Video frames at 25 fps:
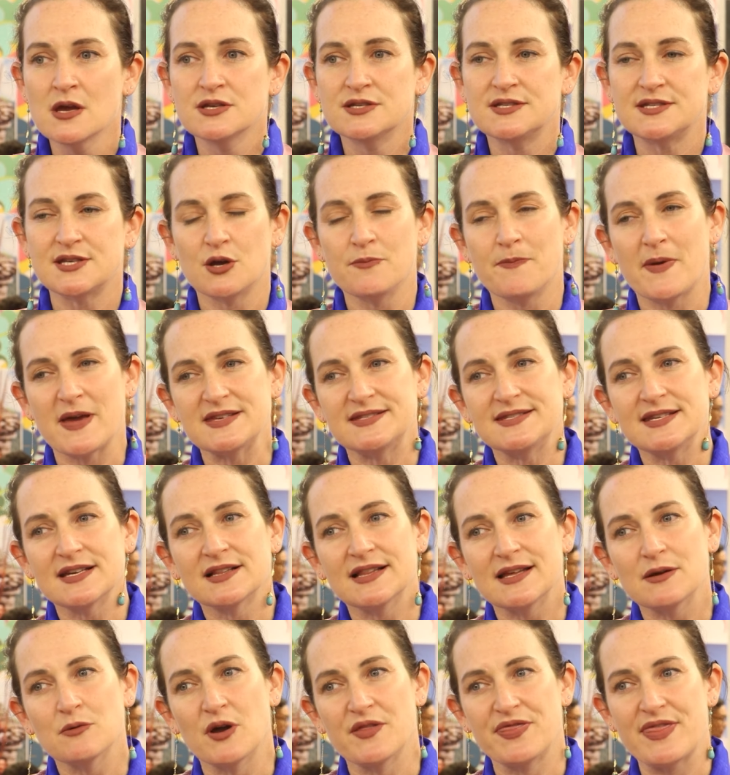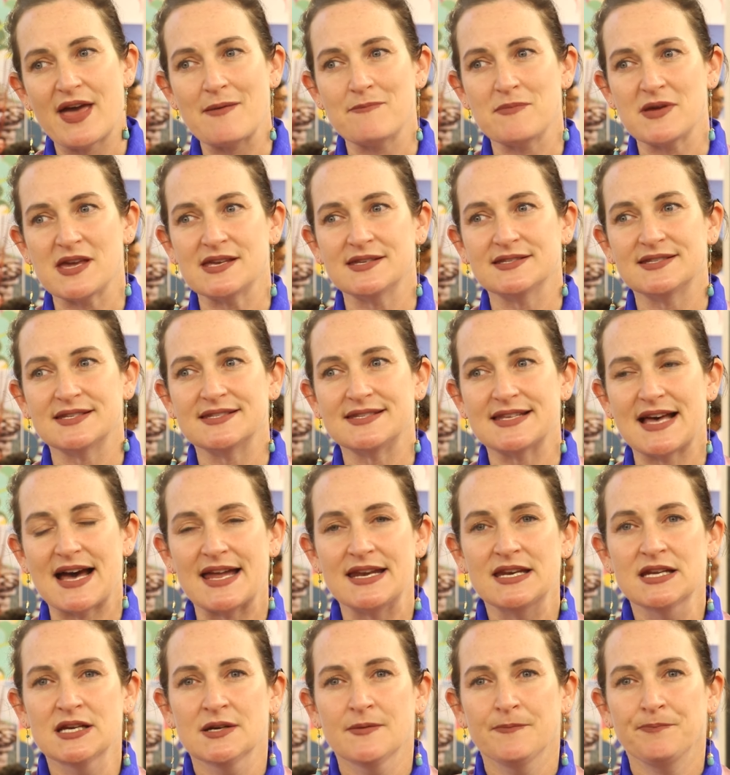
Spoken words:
So basically what that means is that